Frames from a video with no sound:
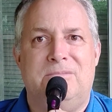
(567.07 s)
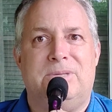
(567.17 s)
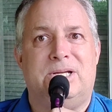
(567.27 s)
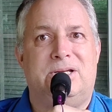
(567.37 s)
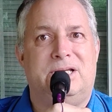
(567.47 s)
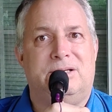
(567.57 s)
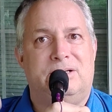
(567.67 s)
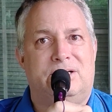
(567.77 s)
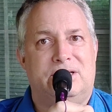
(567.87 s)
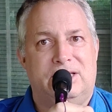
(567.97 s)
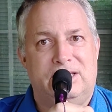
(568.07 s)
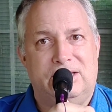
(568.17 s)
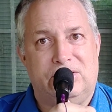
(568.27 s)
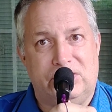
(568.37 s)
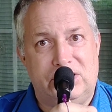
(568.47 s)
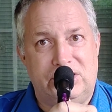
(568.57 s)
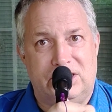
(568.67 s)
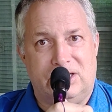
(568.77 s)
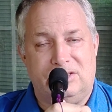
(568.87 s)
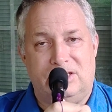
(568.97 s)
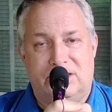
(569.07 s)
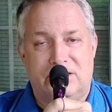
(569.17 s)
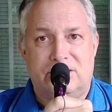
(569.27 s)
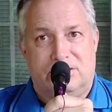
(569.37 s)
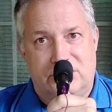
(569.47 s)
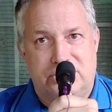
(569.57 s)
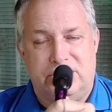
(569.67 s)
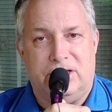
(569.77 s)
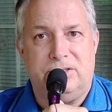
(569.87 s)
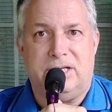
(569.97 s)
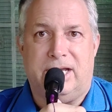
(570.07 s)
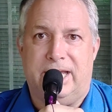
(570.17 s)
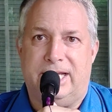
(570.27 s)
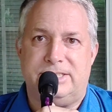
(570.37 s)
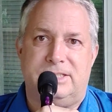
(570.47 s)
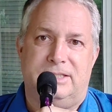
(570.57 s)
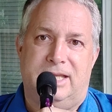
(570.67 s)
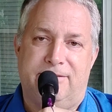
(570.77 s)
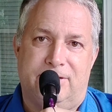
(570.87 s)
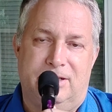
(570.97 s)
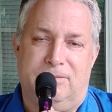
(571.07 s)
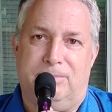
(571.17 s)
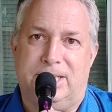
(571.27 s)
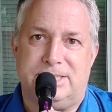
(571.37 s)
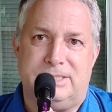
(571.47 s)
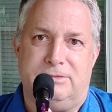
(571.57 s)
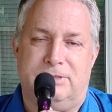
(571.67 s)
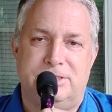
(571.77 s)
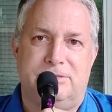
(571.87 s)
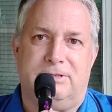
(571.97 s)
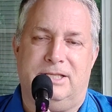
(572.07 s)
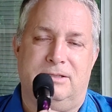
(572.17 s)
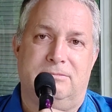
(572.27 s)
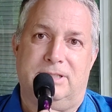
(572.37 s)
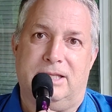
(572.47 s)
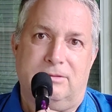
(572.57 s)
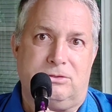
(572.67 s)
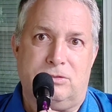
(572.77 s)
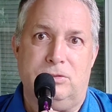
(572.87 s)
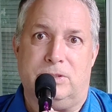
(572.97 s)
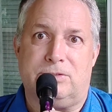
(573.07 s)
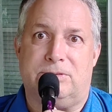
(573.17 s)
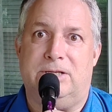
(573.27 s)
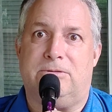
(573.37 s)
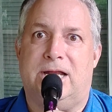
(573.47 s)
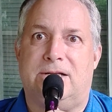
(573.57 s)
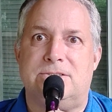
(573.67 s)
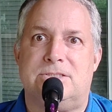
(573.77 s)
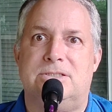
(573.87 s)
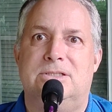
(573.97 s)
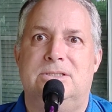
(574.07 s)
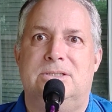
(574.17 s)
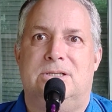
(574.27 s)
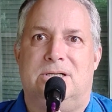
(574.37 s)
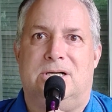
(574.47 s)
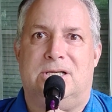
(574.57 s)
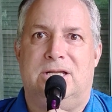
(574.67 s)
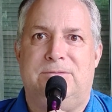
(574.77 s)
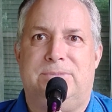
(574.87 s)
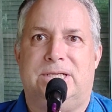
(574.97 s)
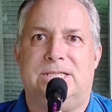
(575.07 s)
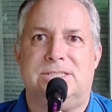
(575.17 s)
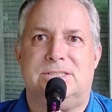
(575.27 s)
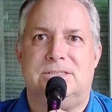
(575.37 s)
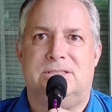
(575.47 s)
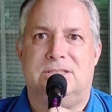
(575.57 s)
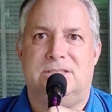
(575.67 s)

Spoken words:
But on a good note, another good note, I asked, they have a little bus that runs around, well, they 2 or 3 routes on a bus,